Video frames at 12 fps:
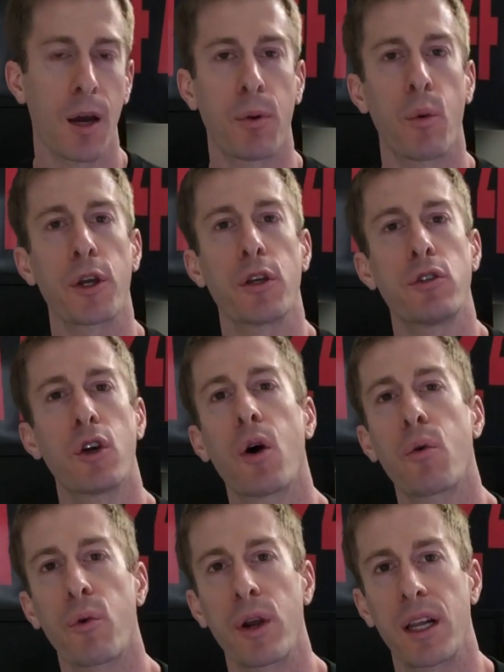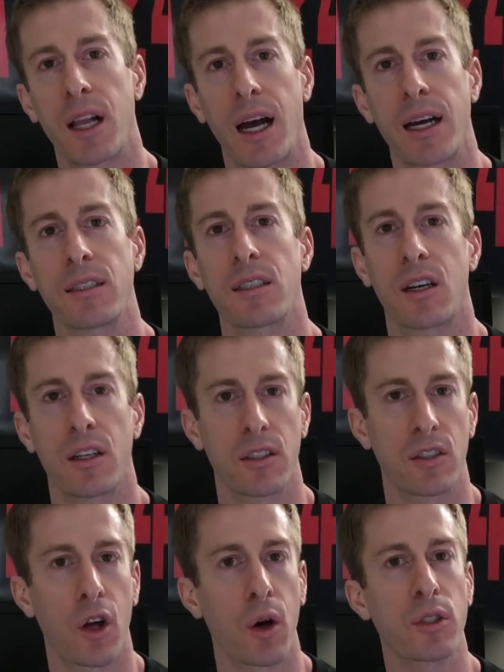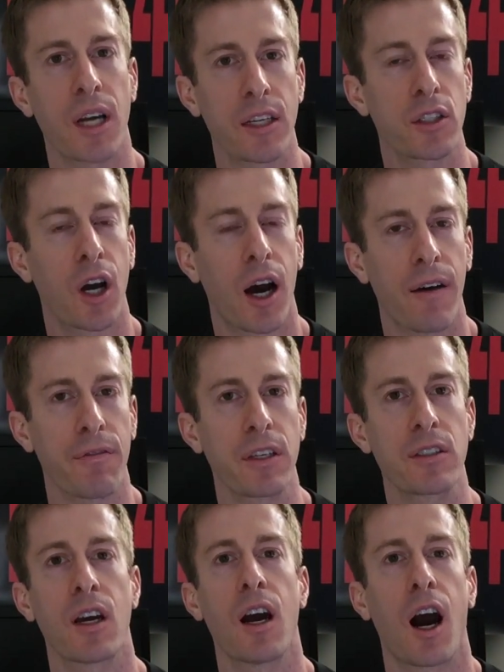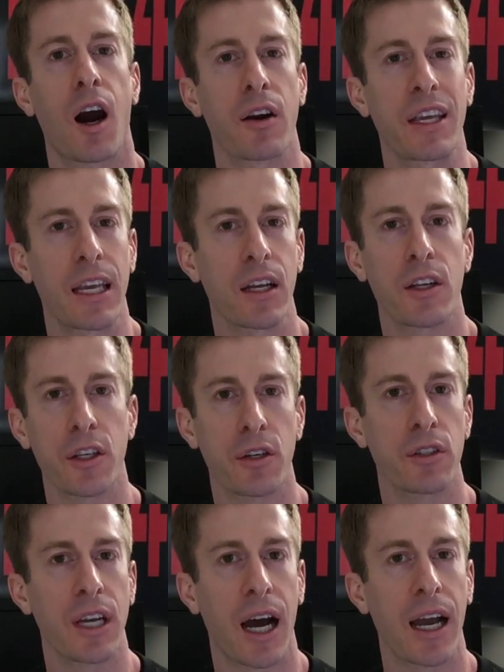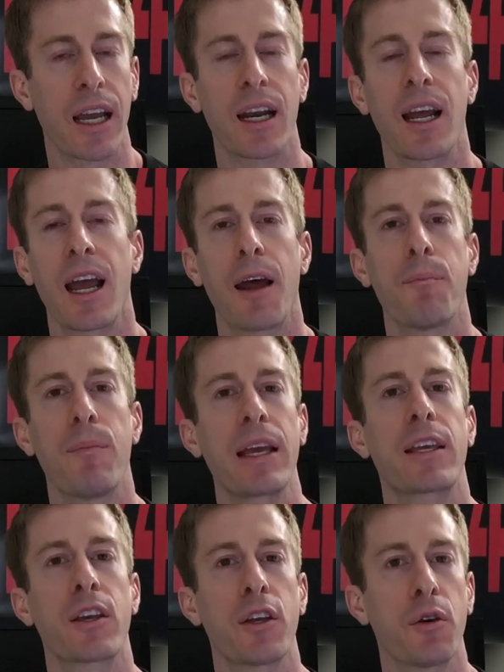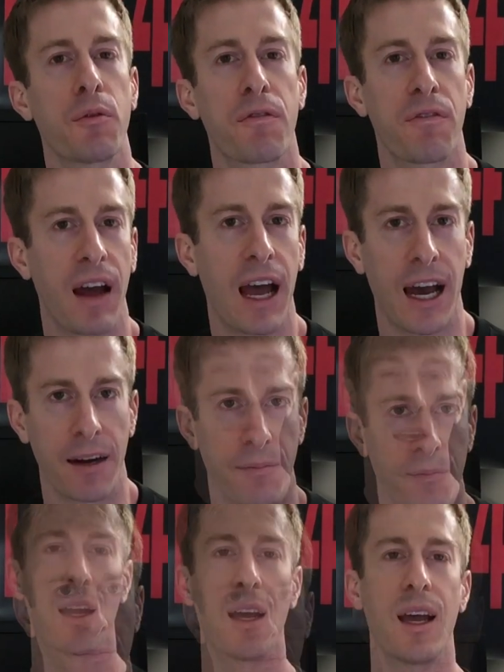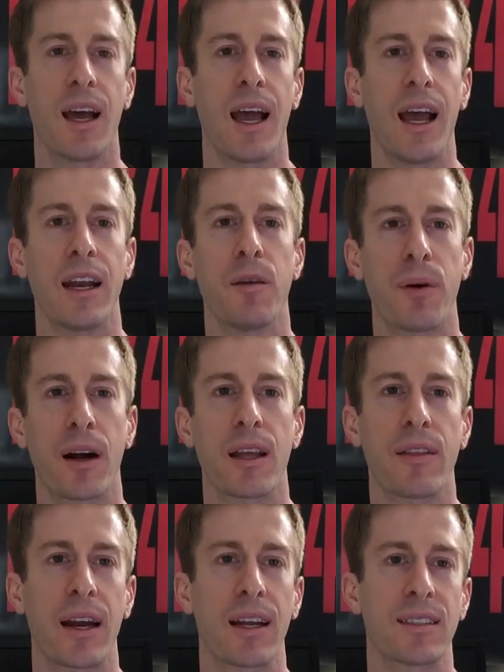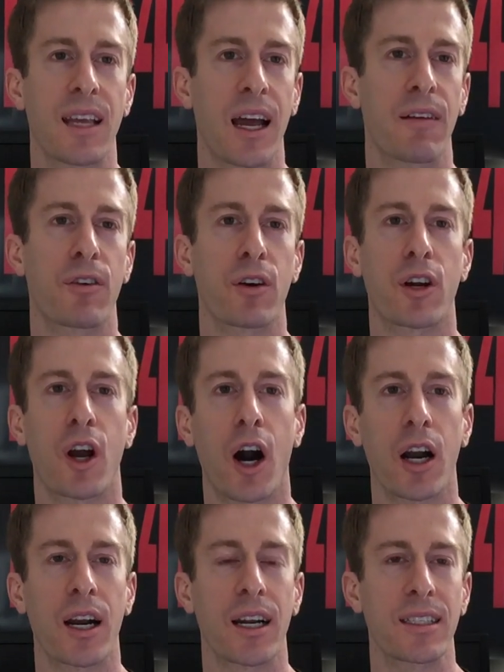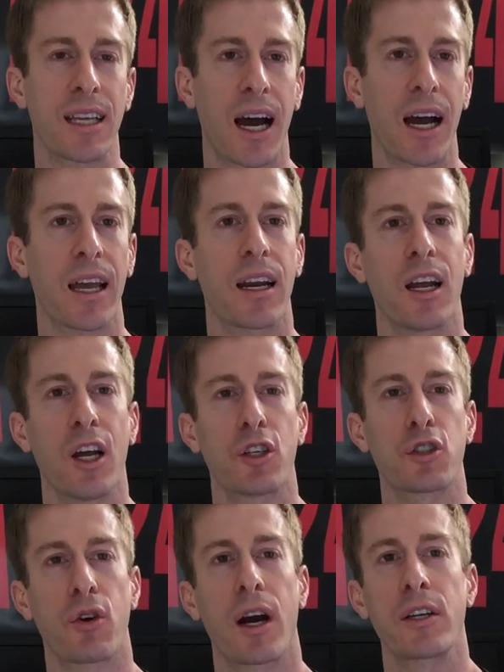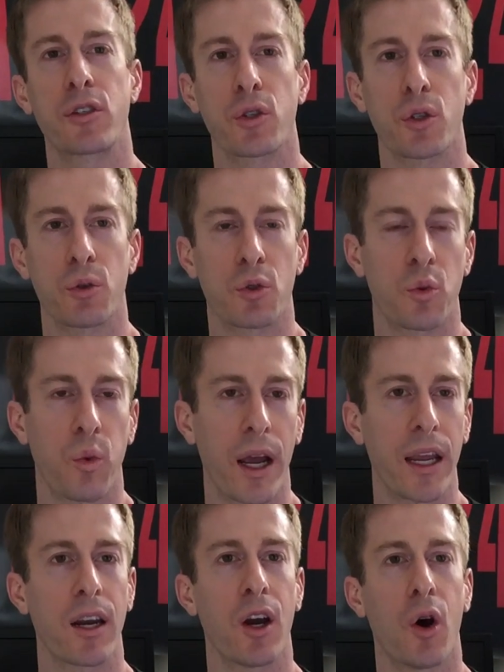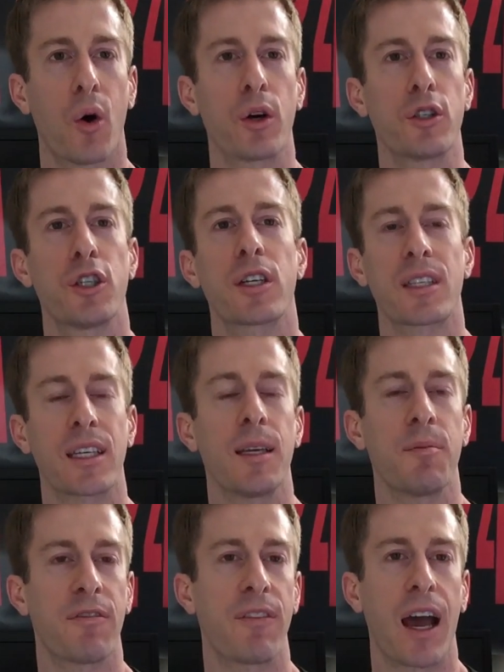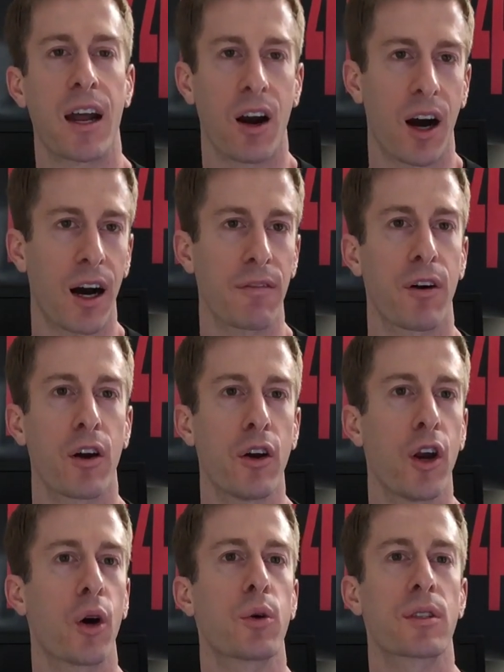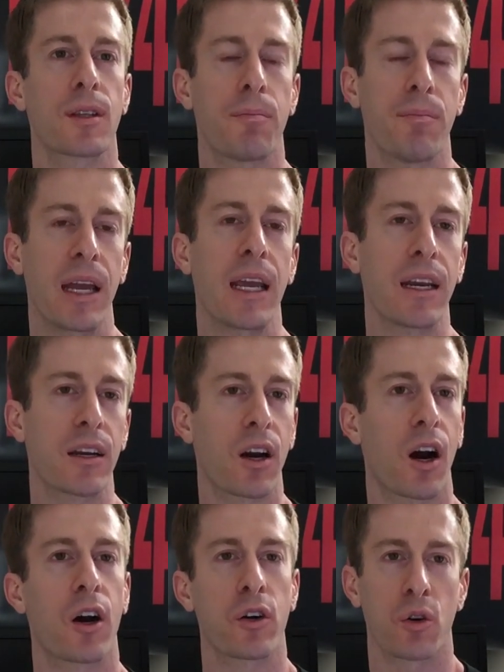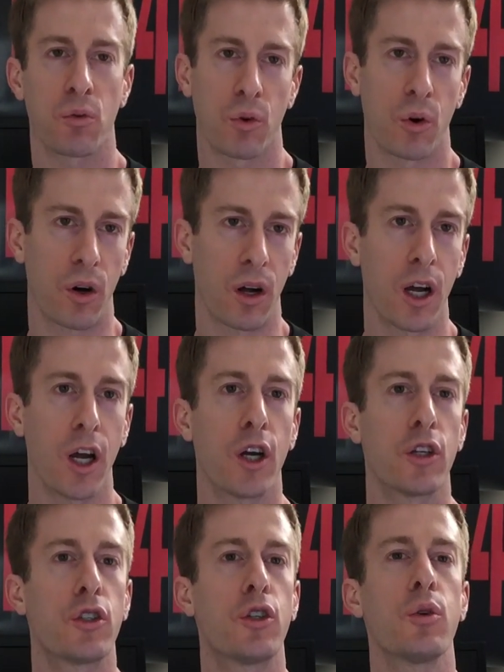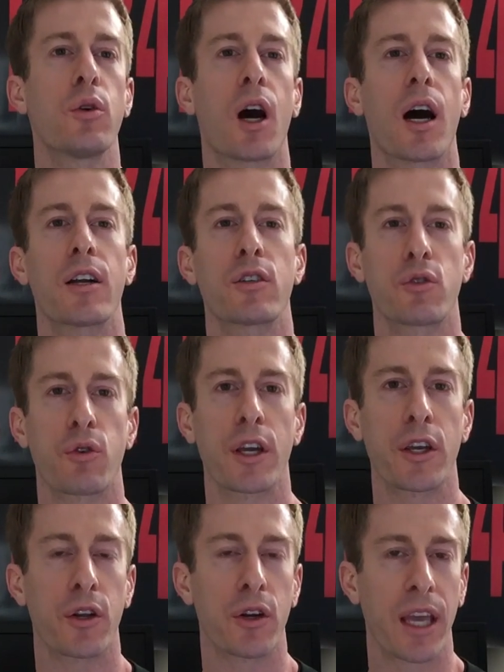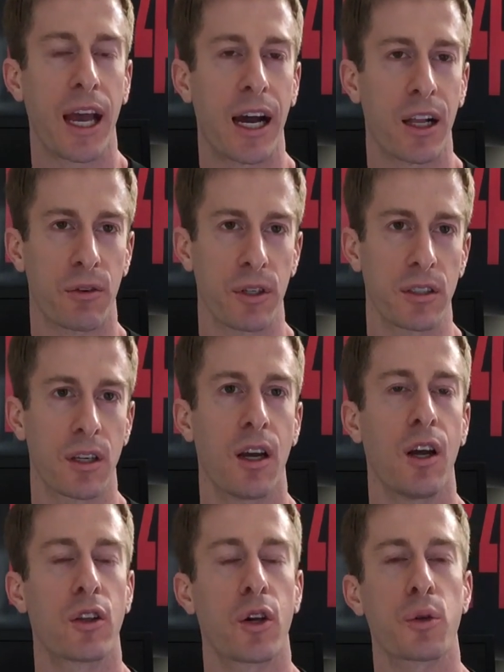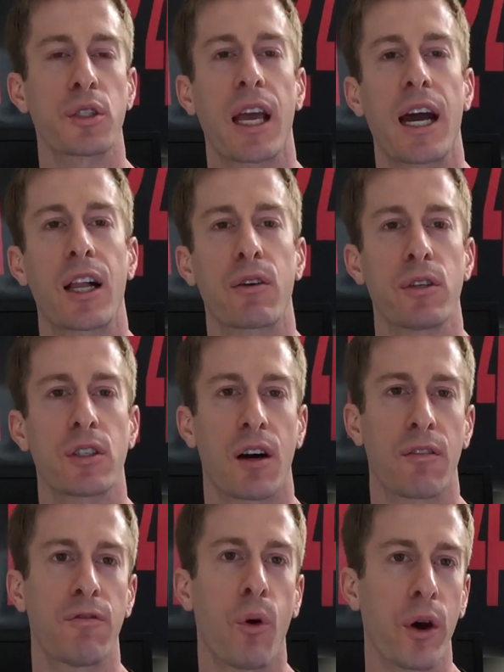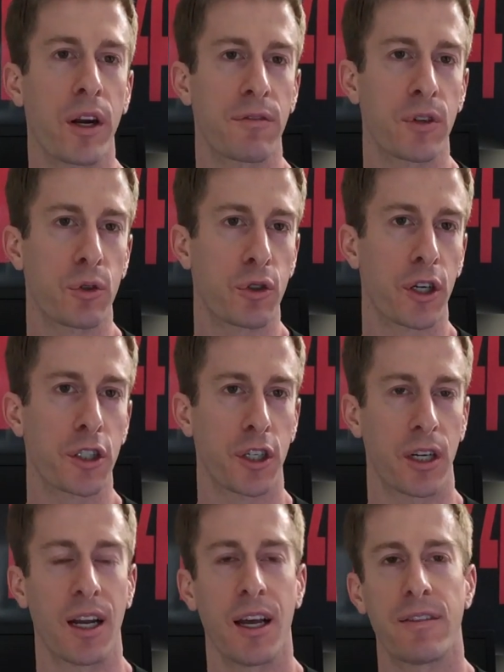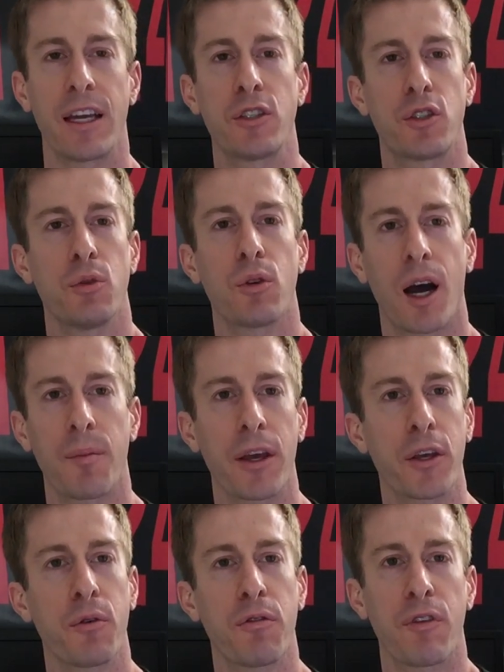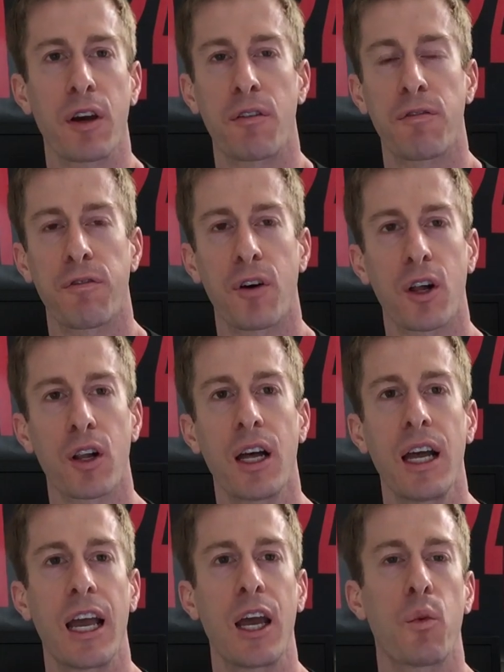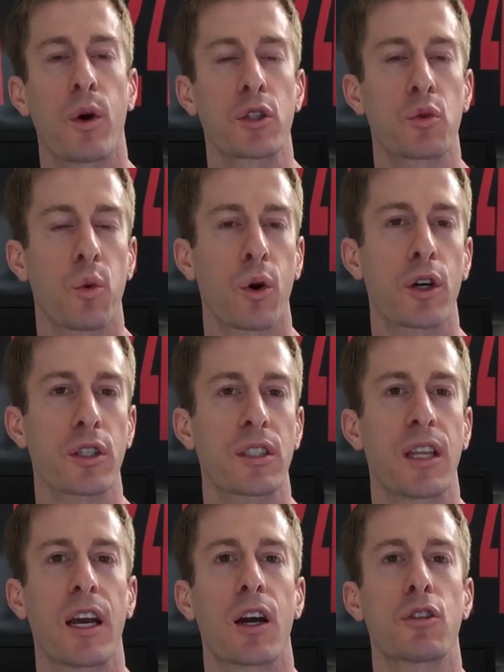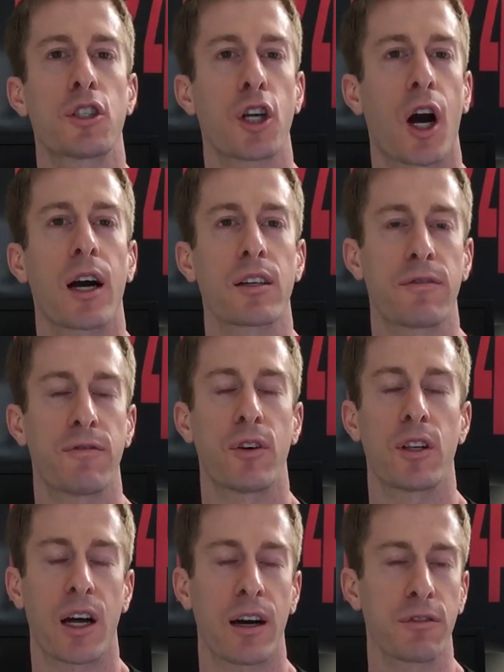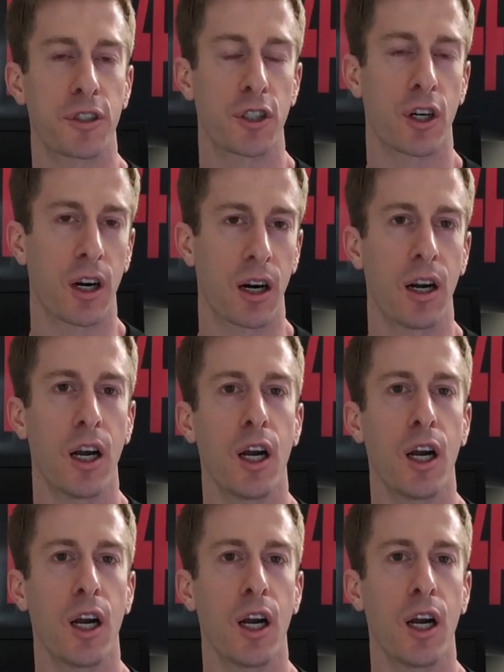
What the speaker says: But what you don't realize is those iced coffees are killing your diet and making you fat. Anybody that has ever gone on a diet, tried to lose weight, or just keep fat off knows the main cardinal rule. Do not drink your calories. Those calories are void of nutrition. They do not make you feel full. And what's worse, they are chocked full of sugar.